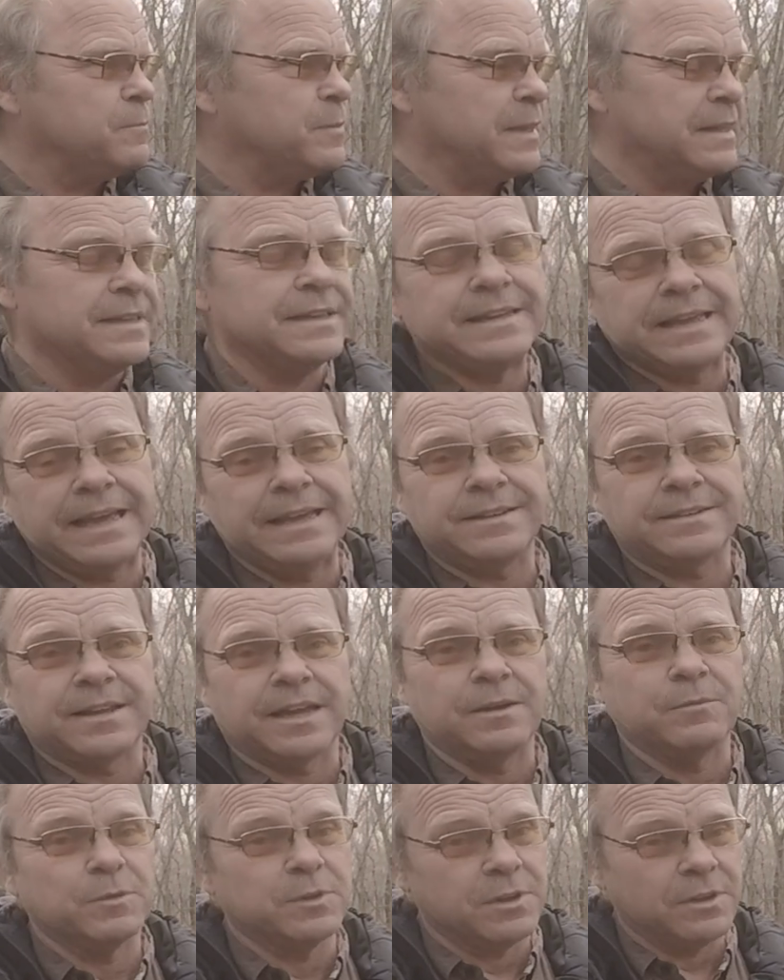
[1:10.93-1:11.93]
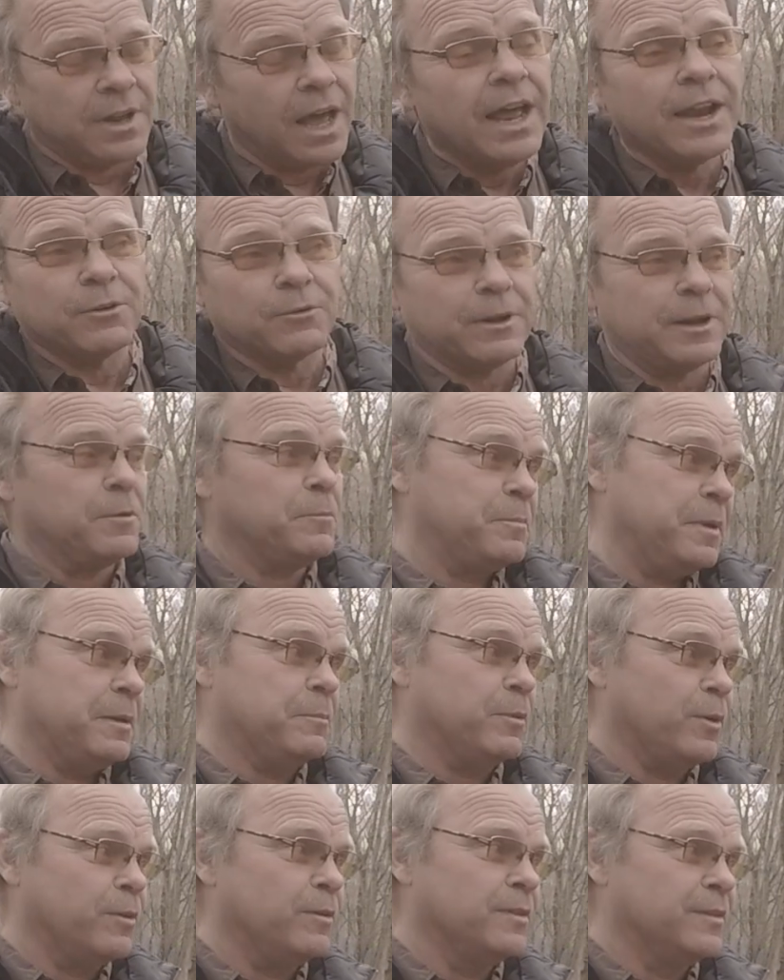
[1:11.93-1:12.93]
in the daytime when they're not around
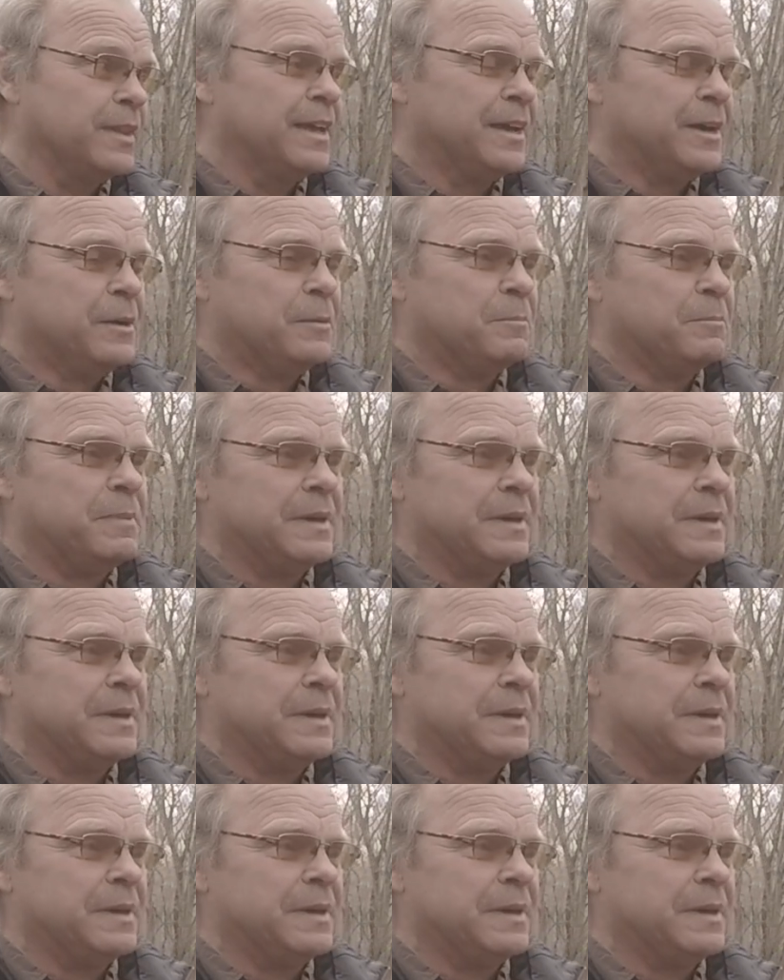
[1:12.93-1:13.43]
people, mm.